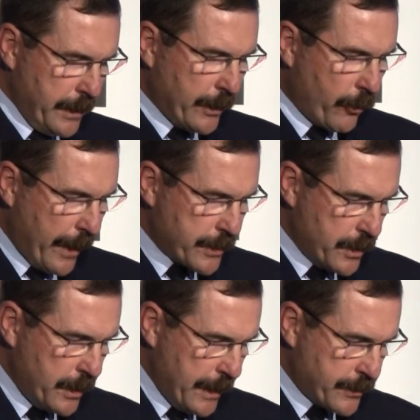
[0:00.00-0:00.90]

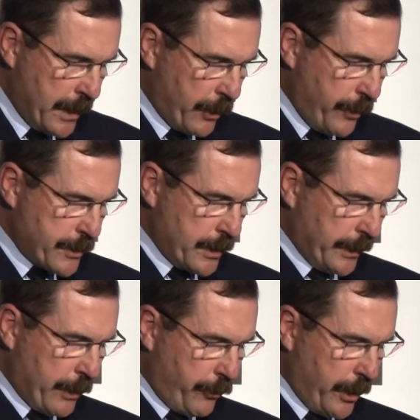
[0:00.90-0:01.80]
Integration is an
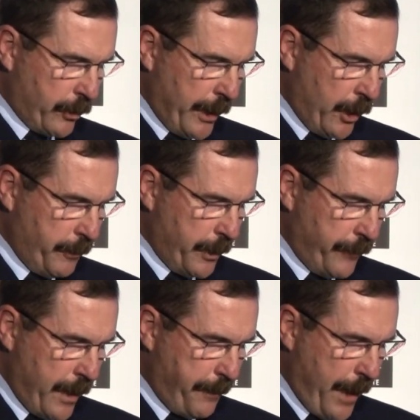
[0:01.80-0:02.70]
increasingly critical element
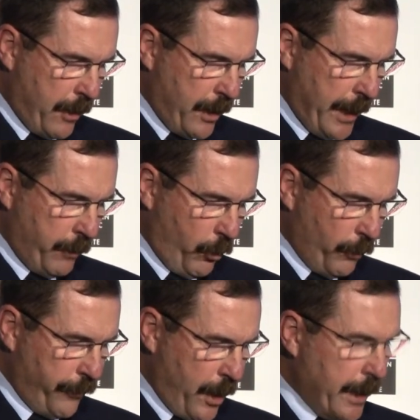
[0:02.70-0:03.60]
of air power and
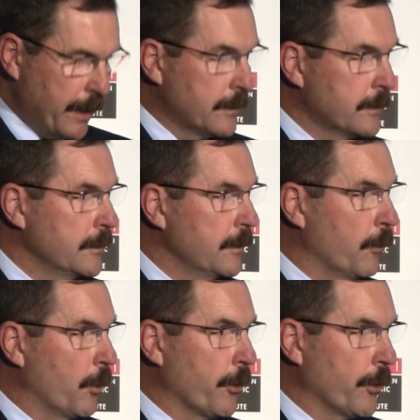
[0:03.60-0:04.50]
warfighting
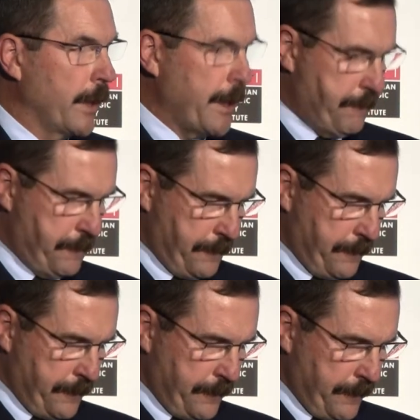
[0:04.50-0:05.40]
more broadly.
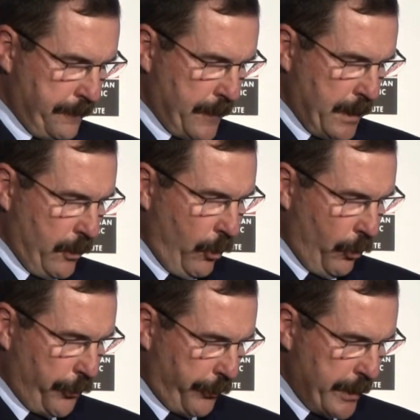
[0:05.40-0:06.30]

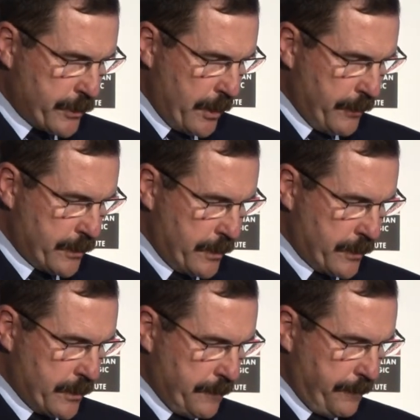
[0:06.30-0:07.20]
All three
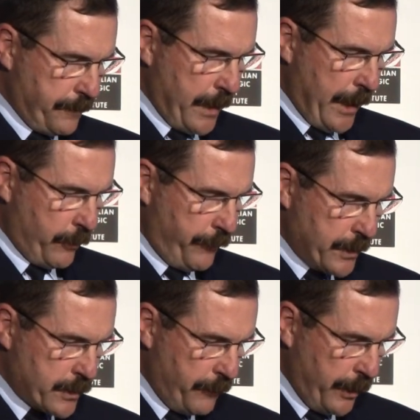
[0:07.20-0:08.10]
services, our
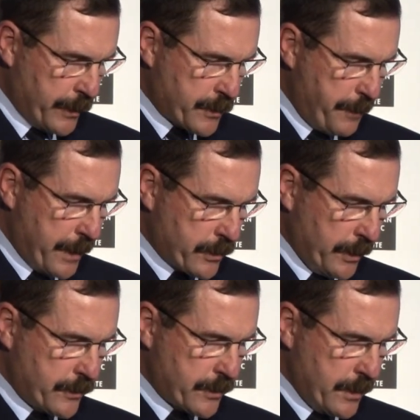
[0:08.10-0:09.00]
Defence Civilian
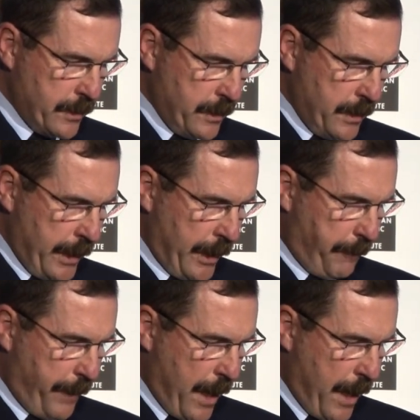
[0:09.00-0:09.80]
Specialists and our